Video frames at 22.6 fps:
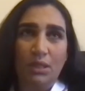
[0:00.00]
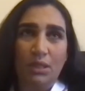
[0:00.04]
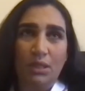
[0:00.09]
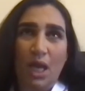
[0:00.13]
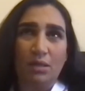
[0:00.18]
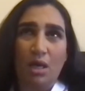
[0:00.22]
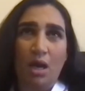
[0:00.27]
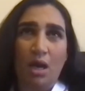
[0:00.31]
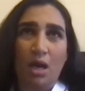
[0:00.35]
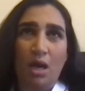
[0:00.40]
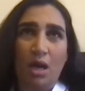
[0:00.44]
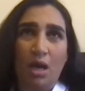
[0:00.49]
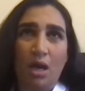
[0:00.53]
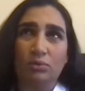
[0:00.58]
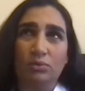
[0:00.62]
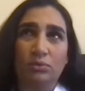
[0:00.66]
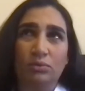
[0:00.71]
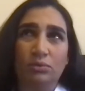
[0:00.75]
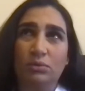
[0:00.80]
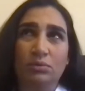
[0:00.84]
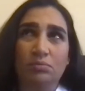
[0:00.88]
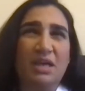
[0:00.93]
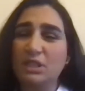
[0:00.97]
it had
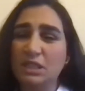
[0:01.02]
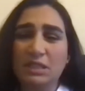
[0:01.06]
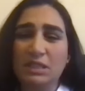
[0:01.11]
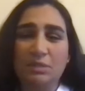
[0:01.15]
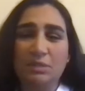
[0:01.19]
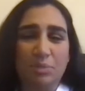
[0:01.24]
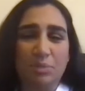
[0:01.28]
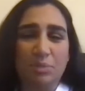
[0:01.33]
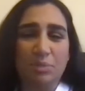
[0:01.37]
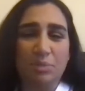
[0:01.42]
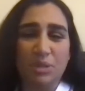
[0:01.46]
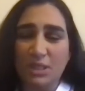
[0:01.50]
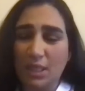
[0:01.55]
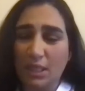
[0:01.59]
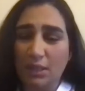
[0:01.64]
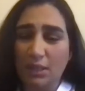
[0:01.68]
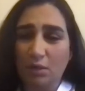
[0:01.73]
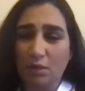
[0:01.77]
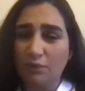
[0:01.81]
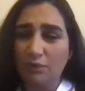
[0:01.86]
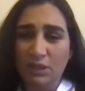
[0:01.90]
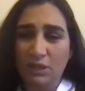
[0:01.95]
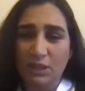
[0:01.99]
around
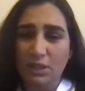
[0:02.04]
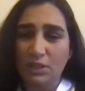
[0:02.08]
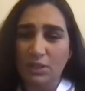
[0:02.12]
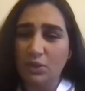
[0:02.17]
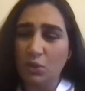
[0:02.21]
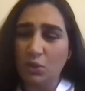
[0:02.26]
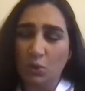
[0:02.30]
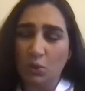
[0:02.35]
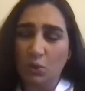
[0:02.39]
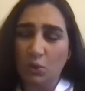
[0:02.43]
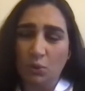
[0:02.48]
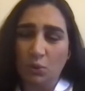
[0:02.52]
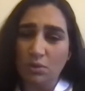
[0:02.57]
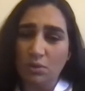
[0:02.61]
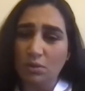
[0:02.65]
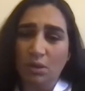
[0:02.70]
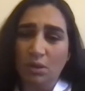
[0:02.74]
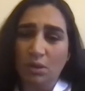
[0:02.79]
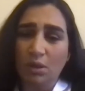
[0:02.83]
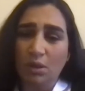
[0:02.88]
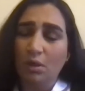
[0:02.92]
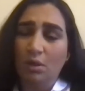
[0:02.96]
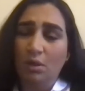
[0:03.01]

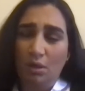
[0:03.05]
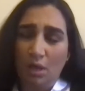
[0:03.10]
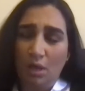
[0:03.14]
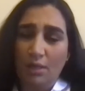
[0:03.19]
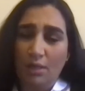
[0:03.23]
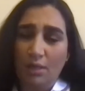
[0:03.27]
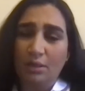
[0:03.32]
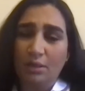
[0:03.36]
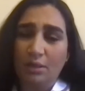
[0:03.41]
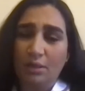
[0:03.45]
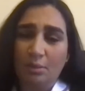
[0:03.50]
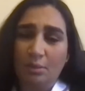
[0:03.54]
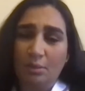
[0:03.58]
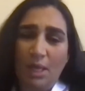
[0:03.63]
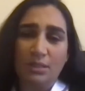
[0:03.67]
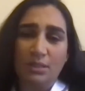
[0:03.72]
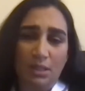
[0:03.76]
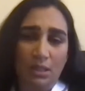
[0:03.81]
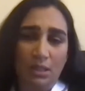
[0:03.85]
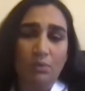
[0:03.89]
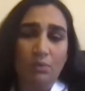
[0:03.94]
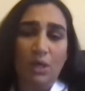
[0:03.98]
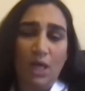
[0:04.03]
17% of the deals
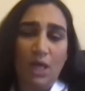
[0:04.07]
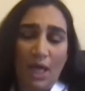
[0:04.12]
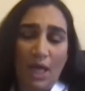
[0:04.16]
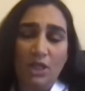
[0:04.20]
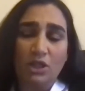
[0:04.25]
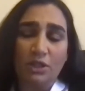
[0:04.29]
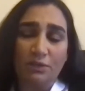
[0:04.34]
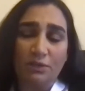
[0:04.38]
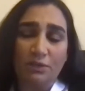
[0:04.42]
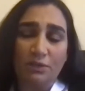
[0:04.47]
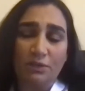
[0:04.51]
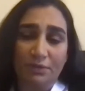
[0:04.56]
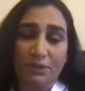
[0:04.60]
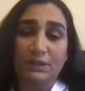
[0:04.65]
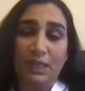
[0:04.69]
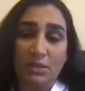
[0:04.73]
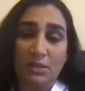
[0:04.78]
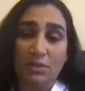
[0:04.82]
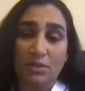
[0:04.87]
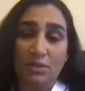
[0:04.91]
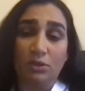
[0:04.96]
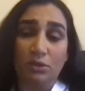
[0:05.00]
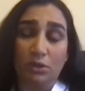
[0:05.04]
closed in the
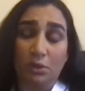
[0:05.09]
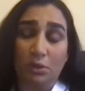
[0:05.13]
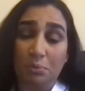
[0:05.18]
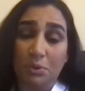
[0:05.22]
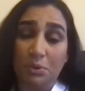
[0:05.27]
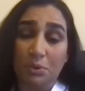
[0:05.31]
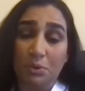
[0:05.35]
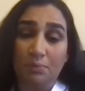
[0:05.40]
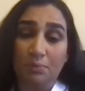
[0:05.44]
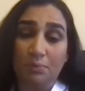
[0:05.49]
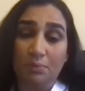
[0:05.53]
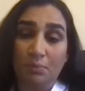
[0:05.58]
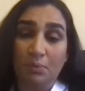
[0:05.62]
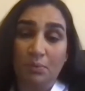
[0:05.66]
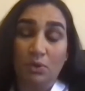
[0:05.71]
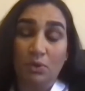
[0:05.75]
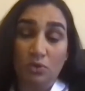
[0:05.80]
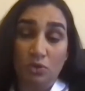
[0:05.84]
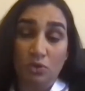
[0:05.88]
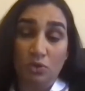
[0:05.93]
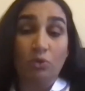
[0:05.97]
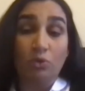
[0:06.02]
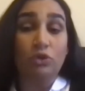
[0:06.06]
past year were actually
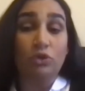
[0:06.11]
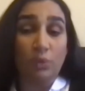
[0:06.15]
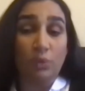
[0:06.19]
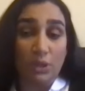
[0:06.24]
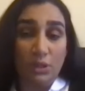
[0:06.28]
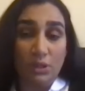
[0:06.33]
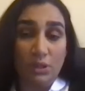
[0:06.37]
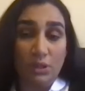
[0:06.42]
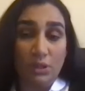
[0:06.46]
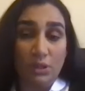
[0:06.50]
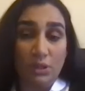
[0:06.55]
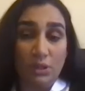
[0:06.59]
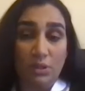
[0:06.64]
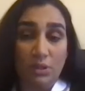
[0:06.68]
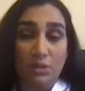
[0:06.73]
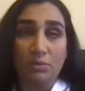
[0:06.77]
fintech startups.